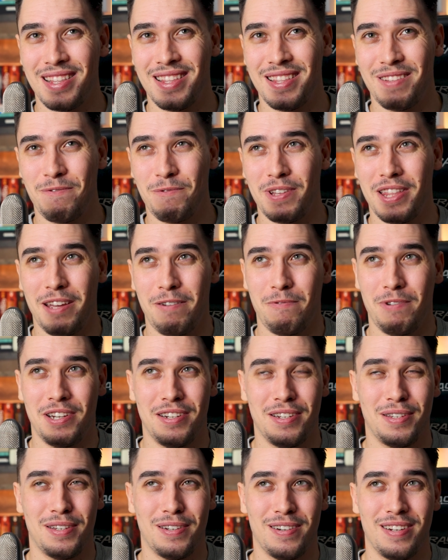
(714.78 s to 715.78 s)
when they reach
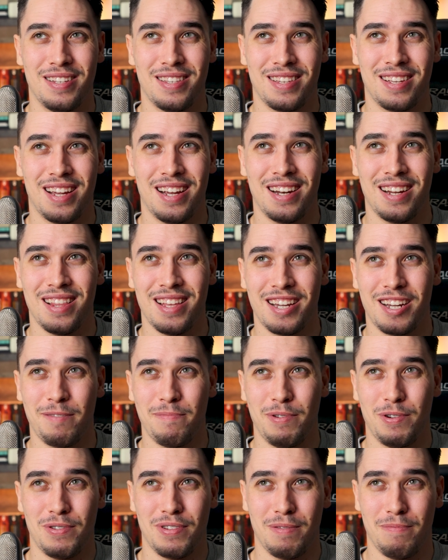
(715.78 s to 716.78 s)
it's kind of like a
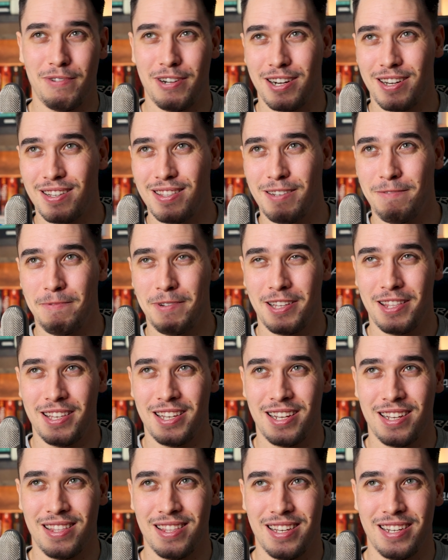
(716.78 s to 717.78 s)
post-apocalyptic
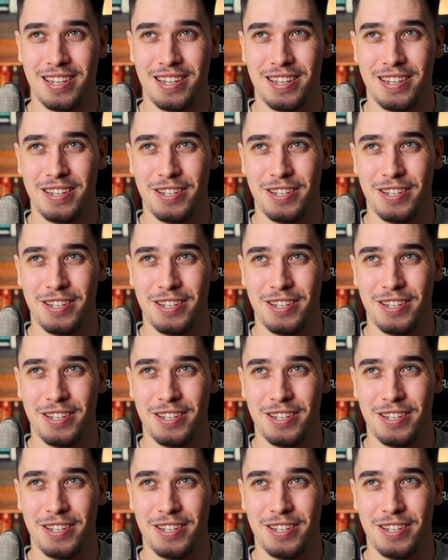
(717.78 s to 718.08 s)
thing like